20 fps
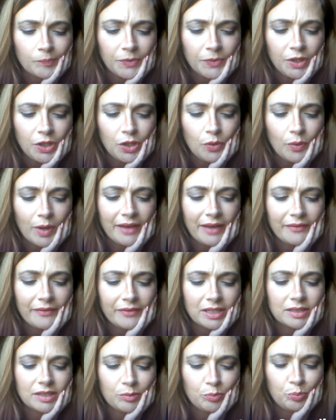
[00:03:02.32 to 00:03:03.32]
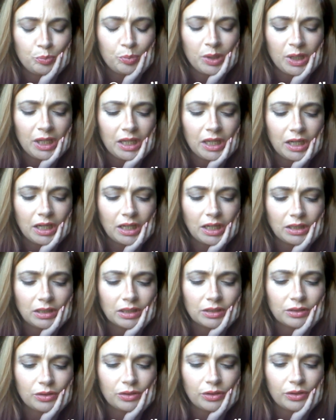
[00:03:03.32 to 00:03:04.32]
you having to be a
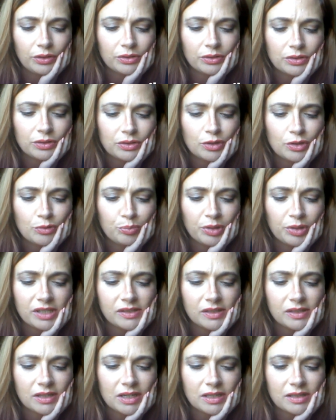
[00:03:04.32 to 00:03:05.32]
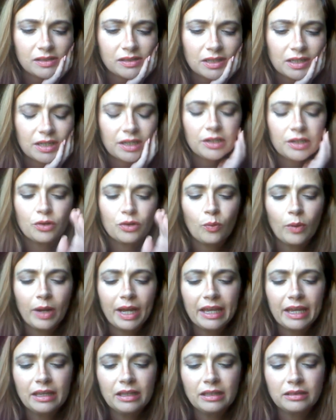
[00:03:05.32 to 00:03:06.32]
little duplicitous to get your
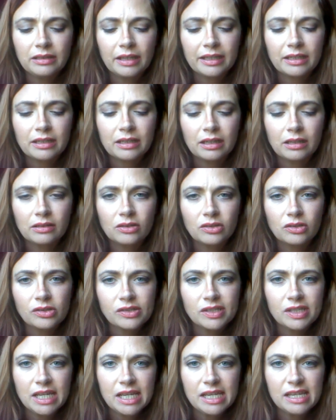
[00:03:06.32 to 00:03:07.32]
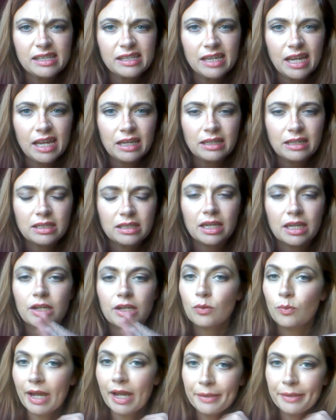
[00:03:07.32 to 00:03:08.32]
way, like a little sneaky snake to get
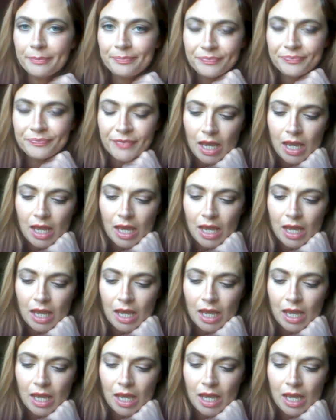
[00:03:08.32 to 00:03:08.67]
your way.